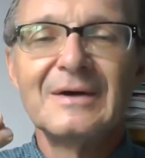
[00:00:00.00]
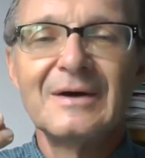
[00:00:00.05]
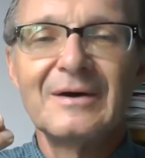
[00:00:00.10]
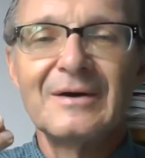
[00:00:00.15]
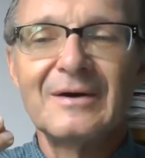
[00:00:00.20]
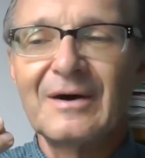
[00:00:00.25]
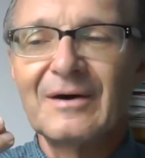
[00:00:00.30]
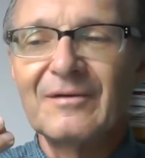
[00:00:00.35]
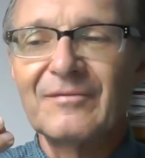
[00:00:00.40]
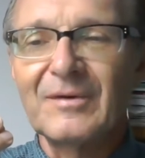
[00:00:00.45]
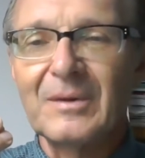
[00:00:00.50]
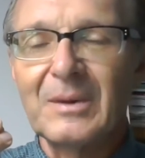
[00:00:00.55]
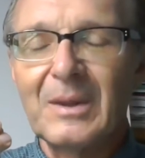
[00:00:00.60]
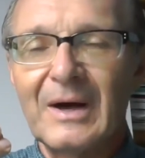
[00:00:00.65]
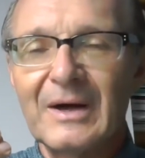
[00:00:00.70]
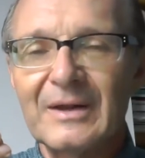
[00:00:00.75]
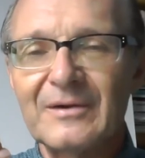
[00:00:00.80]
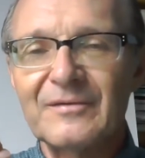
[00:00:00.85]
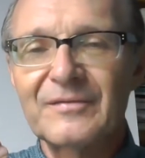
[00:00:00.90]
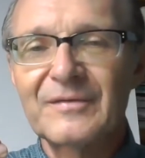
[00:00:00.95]
of a
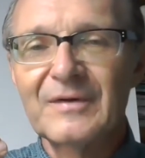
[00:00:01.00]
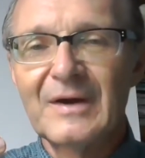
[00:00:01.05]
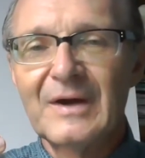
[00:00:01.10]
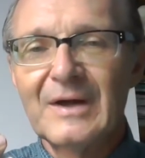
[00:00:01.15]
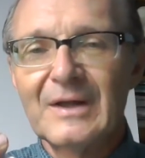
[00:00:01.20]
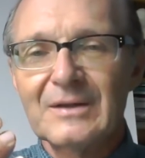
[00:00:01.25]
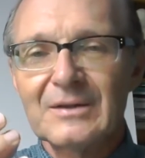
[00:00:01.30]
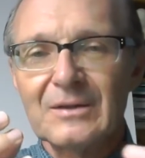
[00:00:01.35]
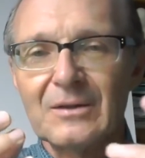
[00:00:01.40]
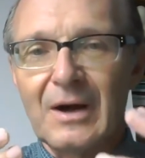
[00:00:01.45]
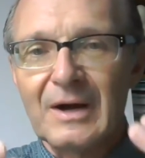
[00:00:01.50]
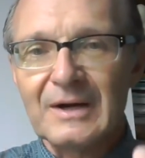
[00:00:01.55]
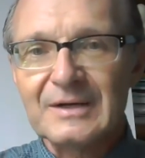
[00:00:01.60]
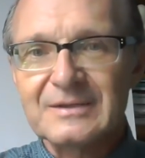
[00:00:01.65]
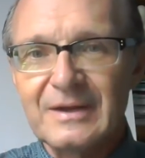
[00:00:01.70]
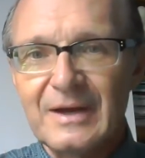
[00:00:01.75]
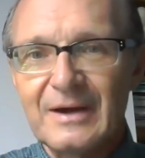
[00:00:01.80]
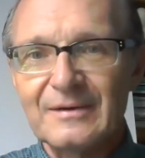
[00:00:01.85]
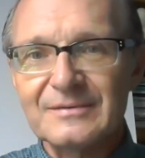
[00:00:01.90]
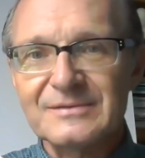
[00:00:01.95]
lot of
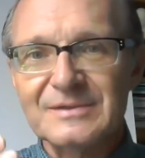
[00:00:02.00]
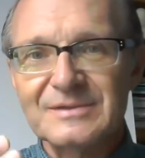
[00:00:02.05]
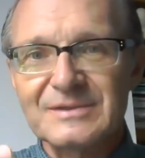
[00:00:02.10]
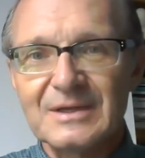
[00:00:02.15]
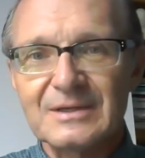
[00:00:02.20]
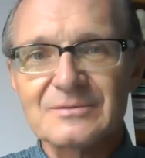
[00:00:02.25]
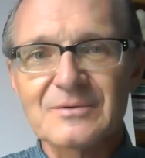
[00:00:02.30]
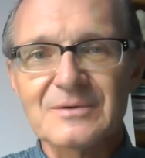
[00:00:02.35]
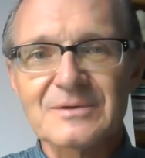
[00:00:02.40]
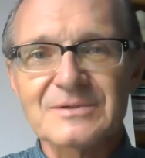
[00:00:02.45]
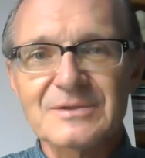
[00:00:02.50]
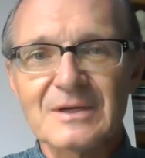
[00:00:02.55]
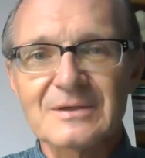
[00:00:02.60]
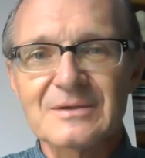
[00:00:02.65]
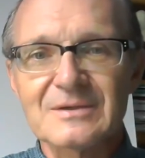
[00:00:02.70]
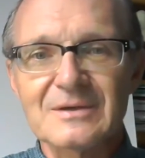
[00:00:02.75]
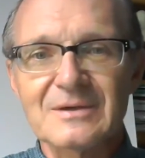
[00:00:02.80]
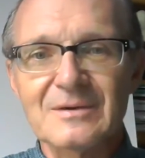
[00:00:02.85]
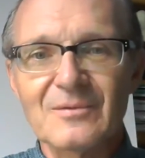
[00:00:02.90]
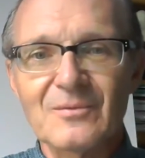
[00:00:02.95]
lockdowns, et cetera,
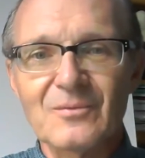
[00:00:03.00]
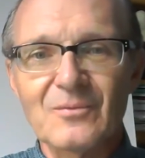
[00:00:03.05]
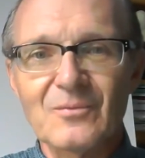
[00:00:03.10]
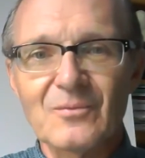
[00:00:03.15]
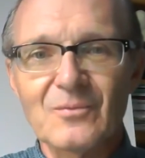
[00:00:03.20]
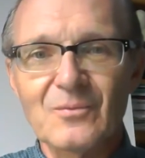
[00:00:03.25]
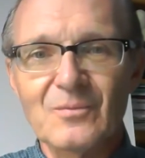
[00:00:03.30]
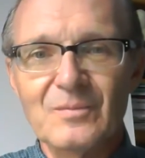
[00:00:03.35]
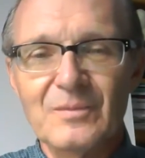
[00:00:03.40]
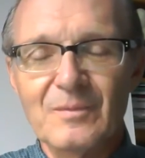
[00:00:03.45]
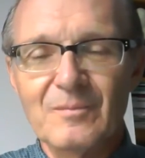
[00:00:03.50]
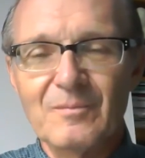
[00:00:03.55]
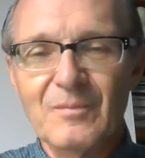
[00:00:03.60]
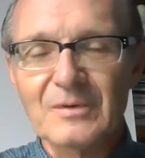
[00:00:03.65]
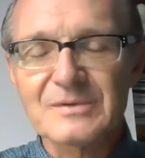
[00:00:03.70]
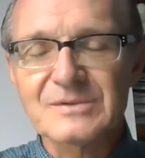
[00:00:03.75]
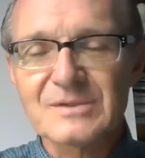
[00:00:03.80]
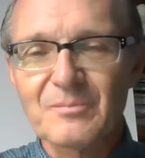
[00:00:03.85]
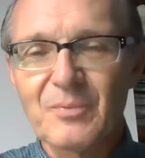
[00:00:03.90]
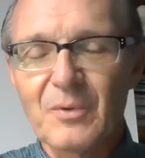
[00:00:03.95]
the
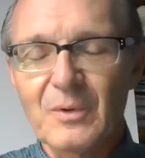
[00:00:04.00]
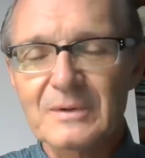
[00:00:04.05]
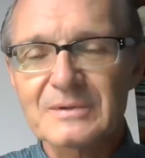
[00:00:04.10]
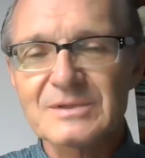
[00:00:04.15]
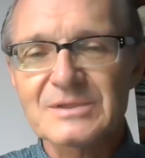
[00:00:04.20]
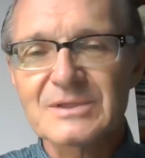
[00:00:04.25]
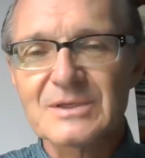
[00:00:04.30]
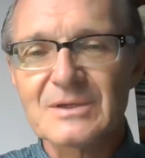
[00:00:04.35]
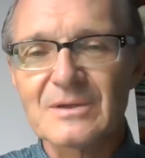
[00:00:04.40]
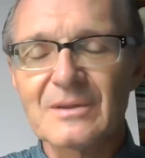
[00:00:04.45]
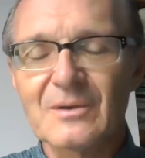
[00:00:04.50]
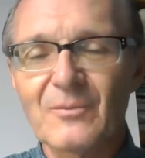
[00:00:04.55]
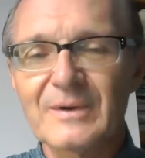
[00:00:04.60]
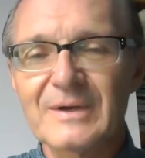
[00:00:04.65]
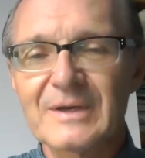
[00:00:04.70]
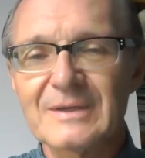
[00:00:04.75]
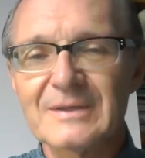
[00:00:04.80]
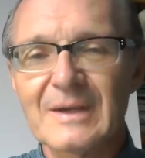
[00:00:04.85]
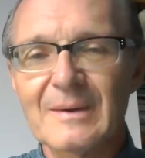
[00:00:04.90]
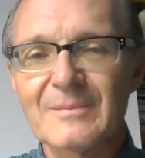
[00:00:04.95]
most important skill that we
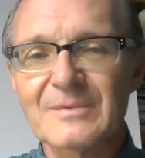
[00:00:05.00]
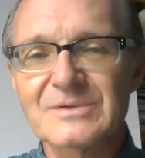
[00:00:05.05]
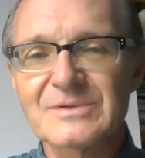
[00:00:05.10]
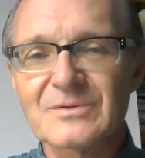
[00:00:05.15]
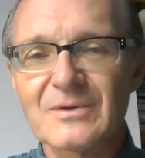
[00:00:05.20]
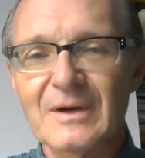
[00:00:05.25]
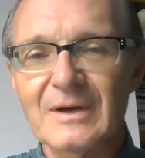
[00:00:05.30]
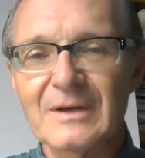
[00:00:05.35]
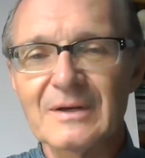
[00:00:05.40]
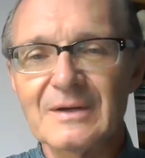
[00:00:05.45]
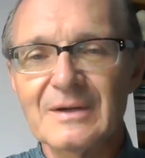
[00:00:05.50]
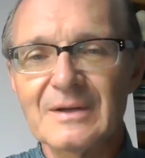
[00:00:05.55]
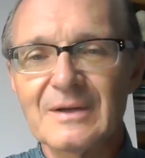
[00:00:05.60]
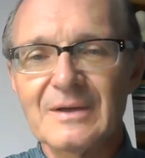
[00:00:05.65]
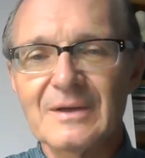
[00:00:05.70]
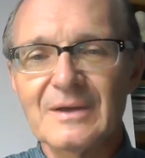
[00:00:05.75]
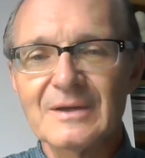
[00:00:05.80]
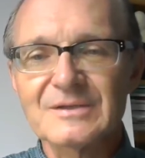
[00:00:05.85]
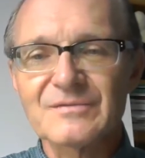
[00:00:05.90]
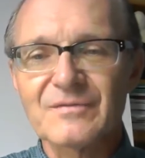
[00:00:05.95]
can demonstrate
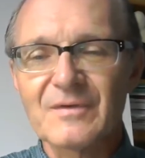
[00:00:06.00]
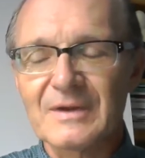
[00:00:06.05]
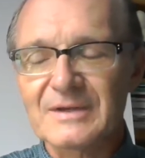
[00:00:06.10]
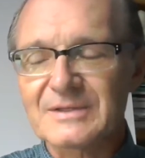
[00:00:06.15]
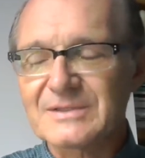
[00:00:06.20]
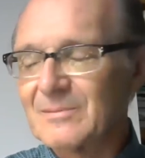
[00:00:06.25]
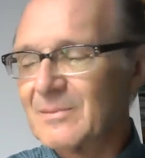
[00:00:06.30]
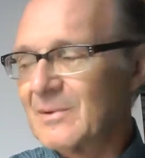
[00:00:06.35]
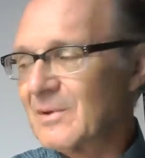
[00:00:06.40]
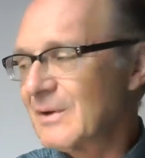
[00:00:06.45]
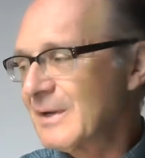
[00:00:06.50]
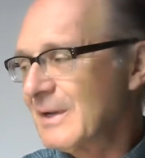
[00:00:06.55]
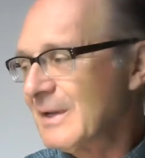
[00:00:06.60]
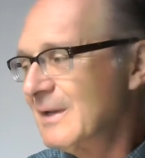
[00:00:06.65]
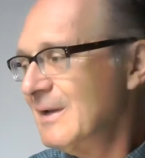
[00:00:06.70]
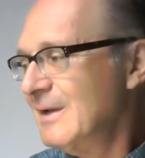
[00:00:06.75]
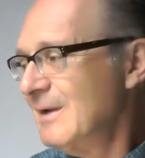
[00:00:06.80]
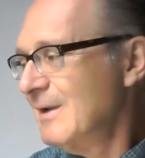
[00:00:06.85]
is flexibility.